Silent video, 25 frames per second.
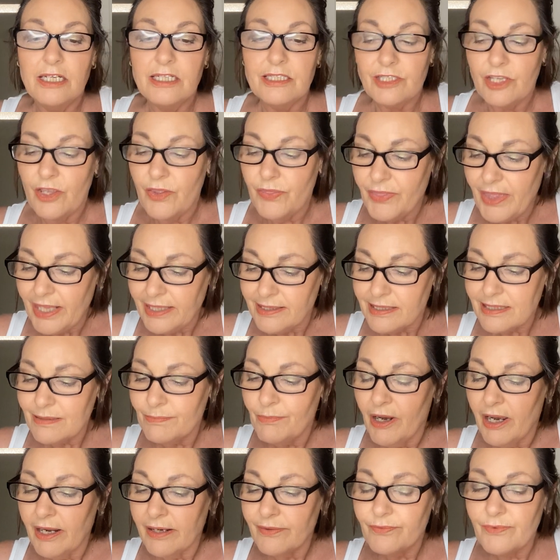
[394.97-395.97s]
So that's
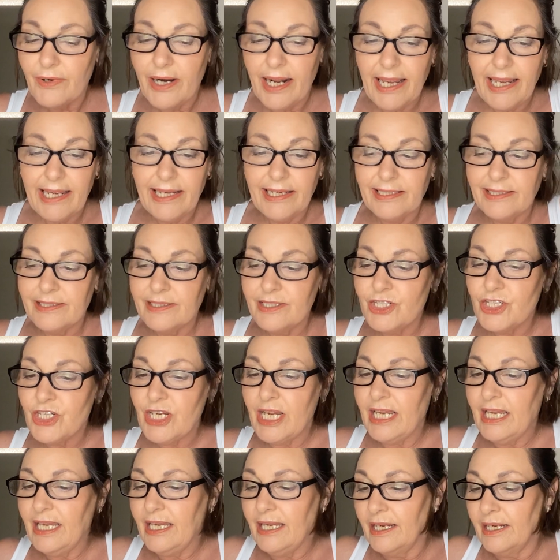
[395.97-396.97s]
my range
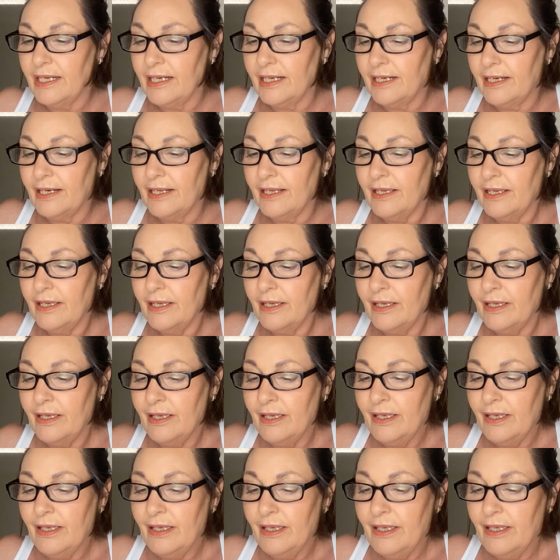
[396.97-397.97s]
in
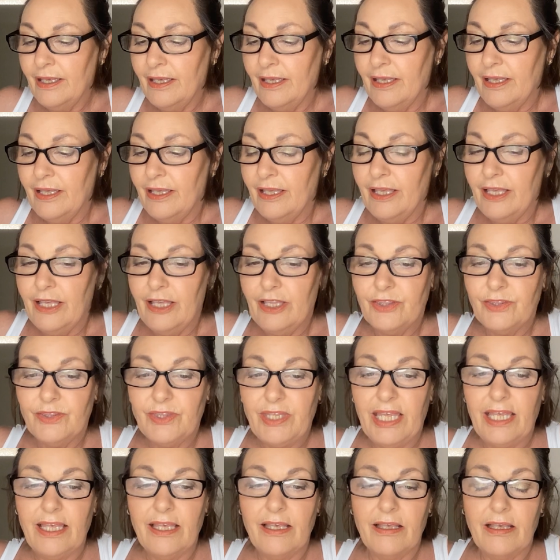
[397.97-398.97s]

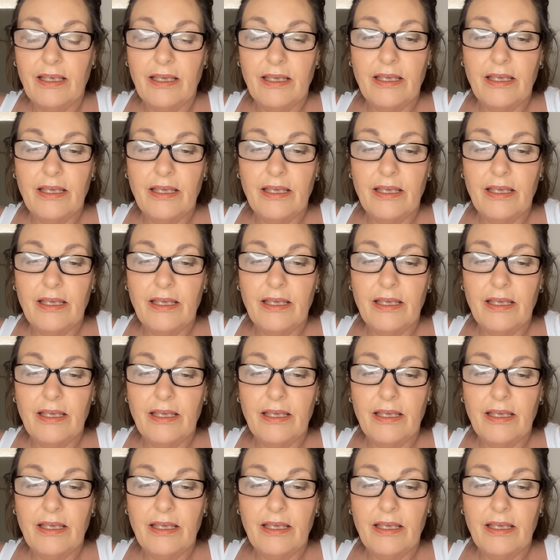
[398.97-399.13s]
the,